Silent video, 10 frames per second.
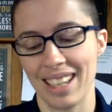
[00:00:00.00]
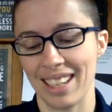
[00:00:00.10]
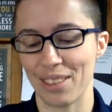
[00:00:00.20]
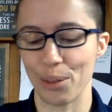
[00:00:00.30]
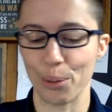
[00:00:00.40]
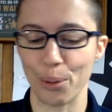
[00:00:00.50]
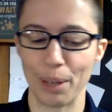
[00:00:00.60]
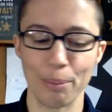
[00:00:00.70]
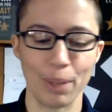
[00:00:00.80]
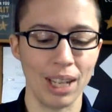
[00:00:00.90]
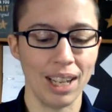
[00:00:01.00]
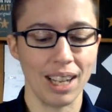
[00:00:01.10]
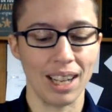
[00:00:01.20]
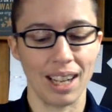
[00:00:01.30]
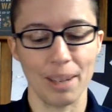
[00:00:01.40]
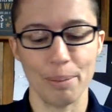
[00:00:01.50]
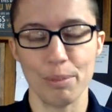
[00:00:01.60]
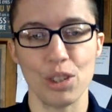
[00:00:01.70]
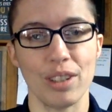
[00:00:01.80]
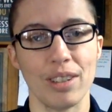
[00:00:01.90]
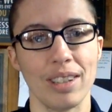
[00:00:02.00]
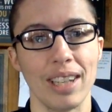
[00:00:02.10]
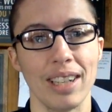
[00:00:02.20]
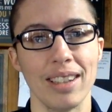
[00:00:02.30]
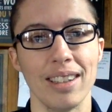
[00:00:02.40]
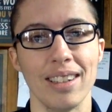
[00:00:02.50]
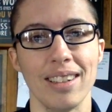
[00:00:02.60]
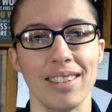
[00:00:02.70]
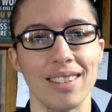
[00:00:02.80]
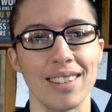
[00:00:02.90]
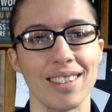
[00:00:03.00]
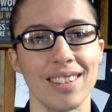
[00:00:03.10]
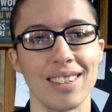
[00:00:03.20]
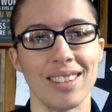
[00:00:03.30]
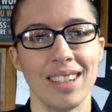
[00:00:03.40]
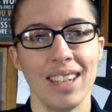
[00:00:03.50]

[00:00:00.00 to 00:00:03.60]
so I'm just delighted that it exists.